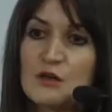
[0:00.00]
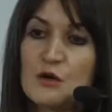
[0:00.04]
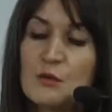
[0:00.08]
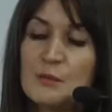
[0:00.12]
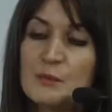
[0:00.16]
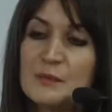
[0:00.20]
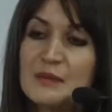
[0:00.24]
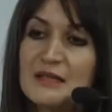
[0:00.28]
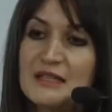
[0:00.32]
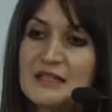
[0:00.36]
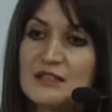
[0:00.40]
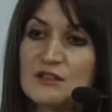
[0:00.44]

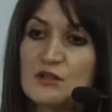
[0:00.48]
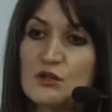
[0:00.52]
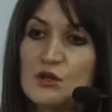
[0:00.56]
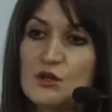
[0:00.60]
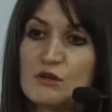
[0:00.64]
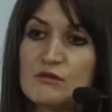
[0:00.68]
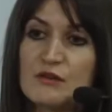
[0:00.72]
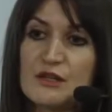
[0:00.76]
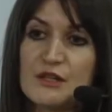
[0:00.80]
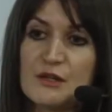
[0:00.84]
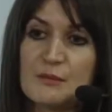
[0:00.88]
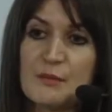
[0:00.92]
company
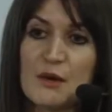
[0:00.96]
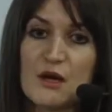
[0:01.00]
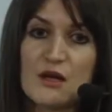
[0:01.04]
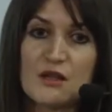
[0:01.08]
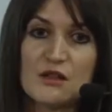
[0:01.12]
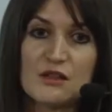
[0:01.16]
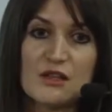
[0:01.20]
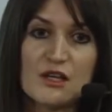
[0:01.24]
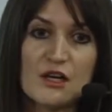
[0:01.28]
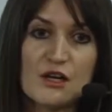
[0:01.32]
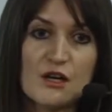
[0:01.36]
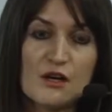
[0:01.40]
law
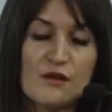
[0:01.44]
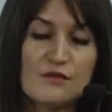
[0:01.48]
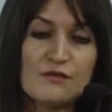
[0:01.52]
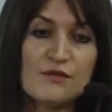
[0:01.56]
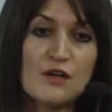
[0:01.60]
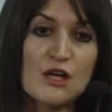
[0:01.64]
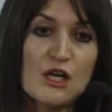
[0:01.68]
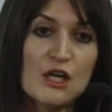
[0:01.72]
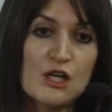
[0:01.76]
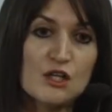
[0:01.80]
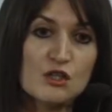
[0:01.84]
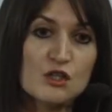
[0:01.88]
that have
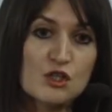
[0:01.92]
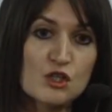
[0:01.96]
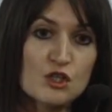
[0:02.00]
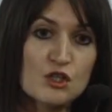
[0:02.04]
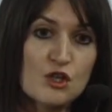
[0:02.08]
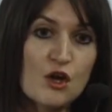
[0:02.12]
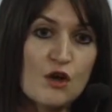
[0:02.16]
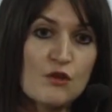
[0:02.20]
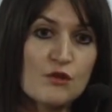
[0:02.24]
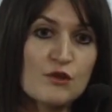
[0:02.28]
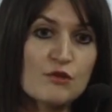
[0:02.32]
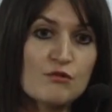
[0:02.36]
just
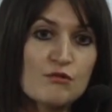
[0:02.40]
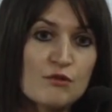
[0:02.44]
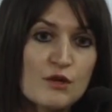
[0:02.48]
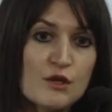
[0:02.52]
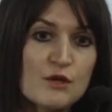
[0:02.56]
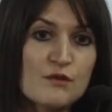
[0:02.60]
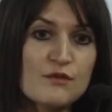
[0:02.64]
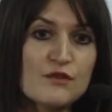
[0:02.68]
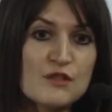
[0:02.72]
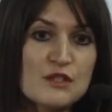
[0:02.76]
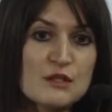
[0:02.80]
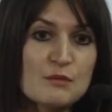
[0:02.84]
gone
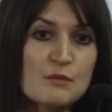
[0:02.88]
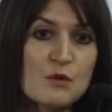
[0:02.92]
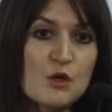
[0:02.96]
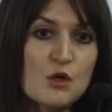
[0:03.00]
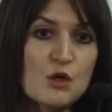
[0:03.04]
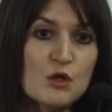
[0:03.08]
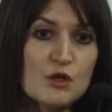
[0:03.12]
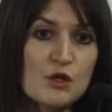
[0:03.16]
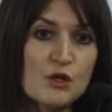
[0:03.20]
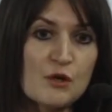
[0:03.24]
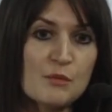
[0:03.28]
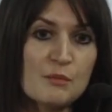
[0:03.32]
through for
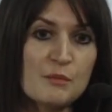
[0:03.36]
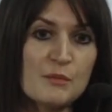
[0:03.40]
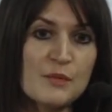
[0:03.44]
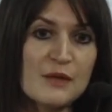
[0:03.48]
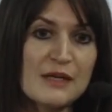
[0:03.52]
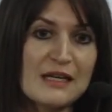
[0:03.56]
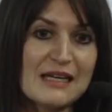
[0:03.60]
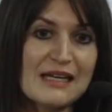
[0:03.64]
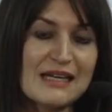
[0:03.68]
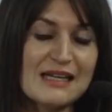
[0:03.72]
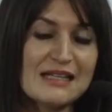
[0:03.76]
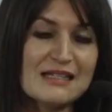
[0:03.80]
small
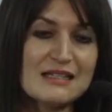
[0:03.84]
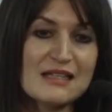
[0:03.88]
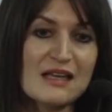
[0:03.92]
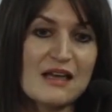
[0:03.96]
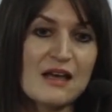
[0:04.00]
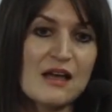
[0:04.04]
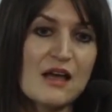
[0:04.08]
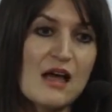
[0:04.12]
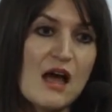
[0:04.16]
companies,